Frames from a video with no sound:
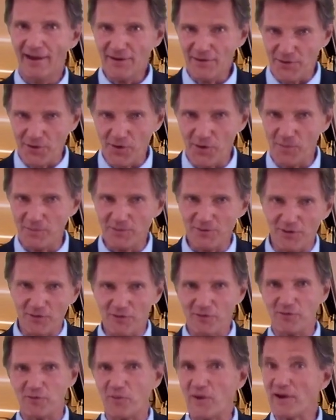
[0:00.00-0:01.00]
in terms
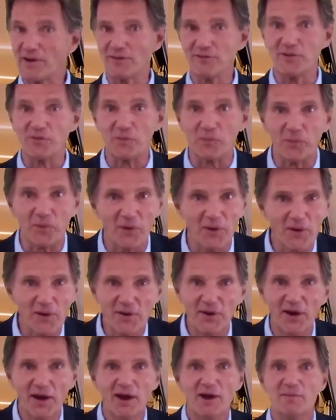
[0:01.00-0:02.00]
of relevant
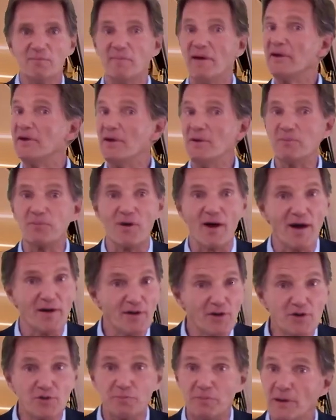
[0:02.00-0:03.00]
work, making
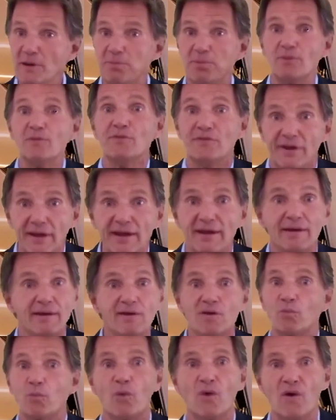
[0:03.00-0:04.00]
products people
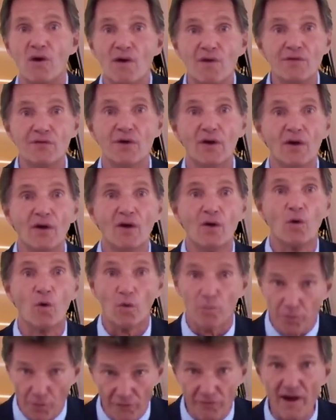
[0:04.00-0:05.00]
need and want,
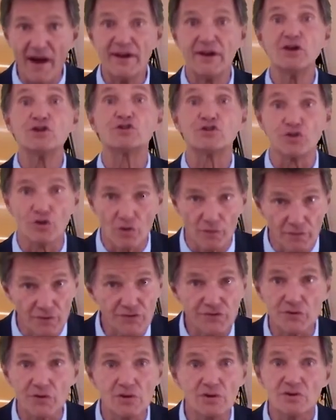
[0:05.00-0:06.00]
or providing
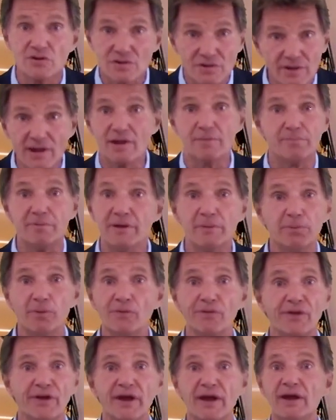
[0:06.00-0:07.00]
services that
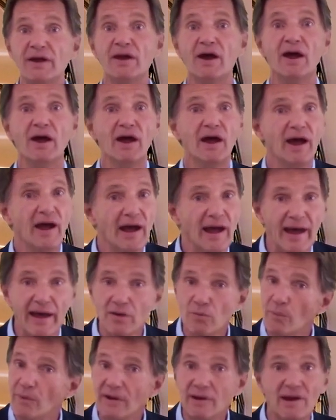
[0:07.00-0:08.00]
people need,
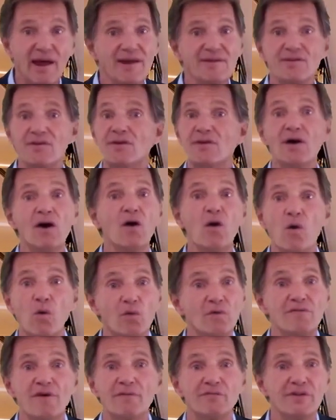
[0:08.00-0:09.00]
and we let
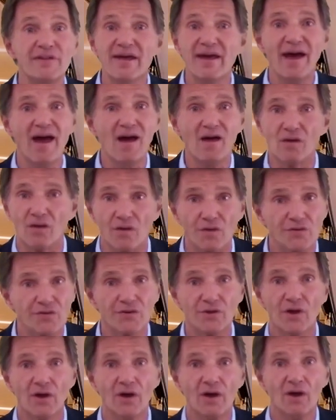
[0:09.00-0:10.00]
go of everything
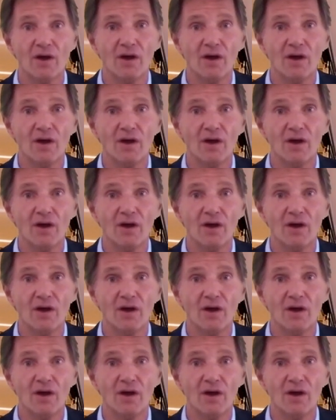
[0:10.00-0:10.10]
else.